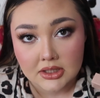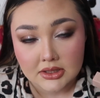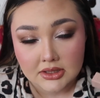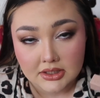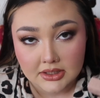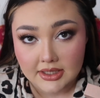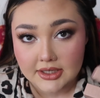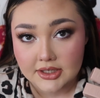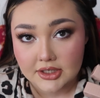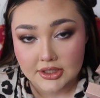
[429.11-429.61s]

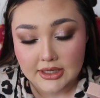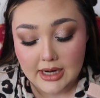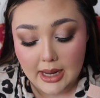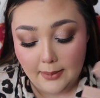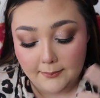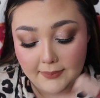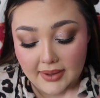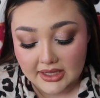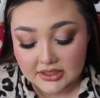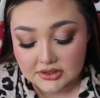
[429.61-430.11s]
the
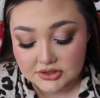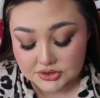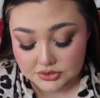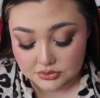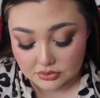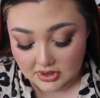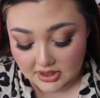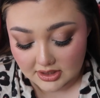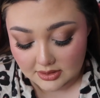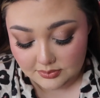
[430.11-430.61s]
internet by
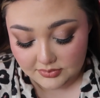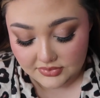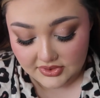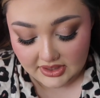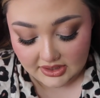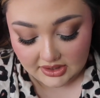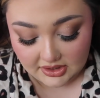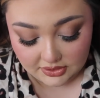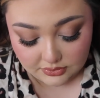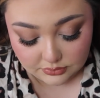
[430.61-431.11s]
storm.
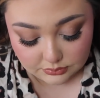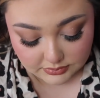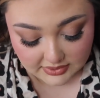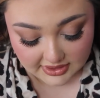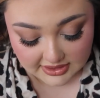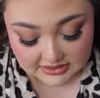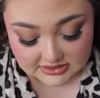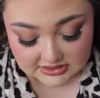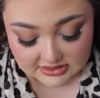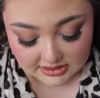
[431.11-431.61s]
They are
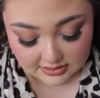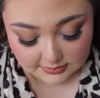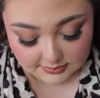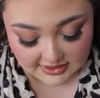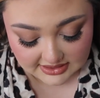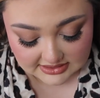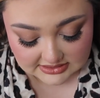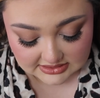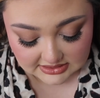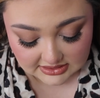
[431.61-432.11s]
great. They're
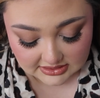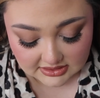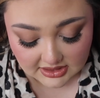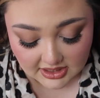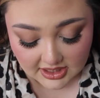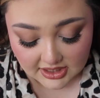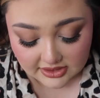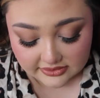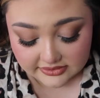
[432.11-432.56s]
amazing.